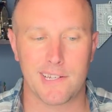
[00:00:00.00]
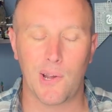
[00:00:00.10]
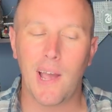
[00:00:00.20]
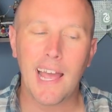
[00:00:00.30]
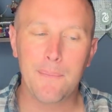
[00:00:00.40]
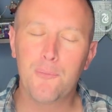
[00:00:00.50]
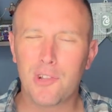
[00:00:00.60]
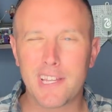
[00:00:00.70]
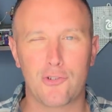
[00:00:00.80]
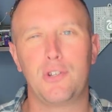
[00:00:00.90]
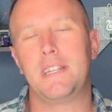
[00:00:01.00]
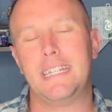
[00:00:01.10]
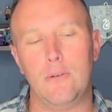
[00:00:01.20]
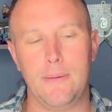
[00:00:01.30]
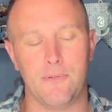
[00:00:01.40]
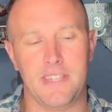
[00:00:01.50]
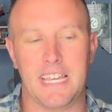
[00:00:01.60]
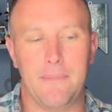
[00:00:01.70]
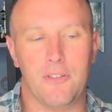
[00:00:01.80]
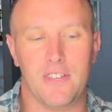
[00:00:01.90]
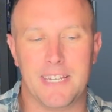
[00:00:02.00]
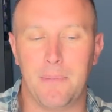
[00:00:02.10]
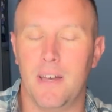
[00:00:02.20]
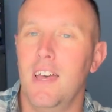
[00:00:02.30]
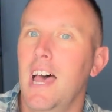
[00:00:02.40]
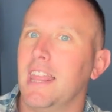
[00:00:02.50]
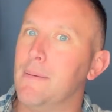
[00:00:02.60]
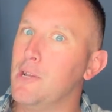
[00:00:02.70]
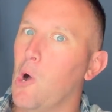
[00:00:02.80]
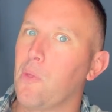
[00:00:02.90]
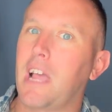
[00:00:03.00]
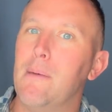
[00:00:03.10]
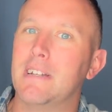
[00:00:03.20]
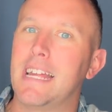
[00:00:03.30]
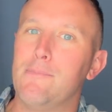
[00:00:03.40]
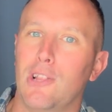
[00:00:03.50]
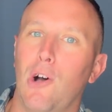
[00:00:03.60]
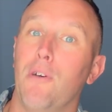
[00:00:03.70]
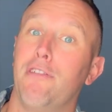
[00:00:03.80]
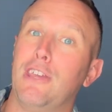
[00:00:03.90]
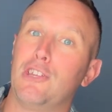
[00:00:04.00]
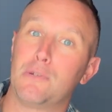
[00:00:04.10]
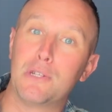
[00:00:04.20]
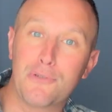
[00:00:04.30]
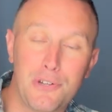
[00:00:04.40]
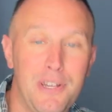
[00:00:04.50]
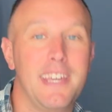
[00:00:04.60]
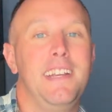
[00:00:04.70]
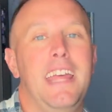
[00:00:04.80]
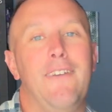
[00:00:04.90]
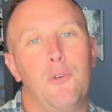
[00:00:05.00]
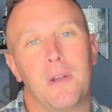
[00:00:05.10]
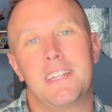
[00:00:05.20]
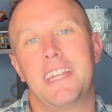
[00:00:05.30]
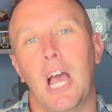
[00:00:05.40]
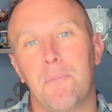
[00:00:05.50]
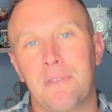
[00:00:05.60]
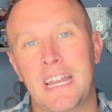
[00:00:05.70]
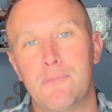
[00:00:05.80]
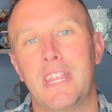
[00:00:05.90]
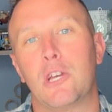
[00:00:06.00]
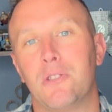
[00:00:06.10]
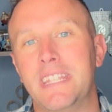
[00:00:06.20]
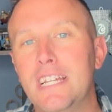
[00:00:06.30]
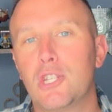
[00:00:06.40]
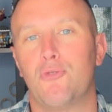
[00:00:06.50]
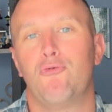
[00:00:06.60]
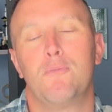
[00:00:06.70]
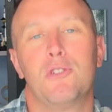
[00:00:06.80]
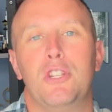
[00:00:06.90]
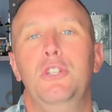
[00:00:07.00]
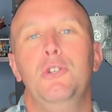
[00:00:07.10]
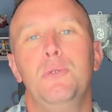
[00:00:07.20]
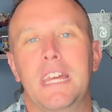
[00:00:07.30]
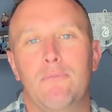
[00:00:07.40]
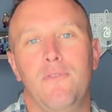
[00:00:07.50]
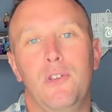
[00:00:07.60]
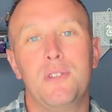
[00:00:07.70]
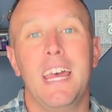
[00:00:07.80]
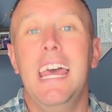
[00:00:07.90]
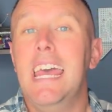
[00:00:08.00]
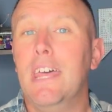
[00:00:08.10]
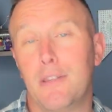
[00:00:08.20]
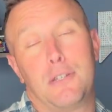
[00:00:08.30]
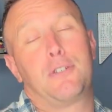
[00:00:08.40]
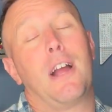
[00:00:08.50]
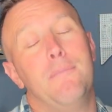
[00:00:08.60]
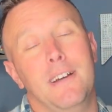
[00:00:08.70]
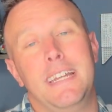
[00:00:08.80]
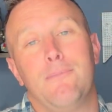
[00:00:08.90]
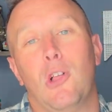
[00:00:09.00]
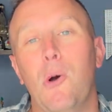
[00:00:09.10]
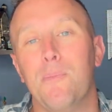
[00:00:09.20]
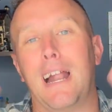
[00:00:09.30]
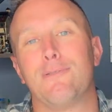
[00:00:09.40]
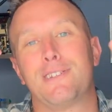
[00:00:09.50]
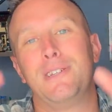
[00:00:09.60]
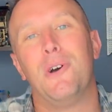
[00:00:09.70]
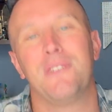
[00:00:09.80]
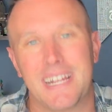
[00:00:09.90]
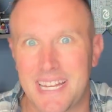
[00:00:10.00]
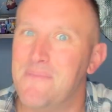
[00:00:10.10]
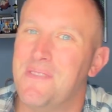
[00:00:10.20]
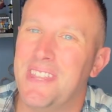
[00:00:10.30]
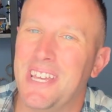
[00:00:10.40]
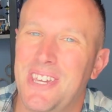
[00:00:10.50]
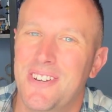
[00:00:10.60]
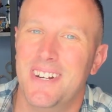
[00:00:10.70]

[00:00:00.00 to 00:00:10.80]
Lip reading: So I'm really interested to see what people think about this, but let me know in the comments down below. Thank you so much for tuning in. If you want to stay updated with Lego leaks, rumors, news, and reviews, hit the subscribe button down below, but I will see you all next time. Thank you.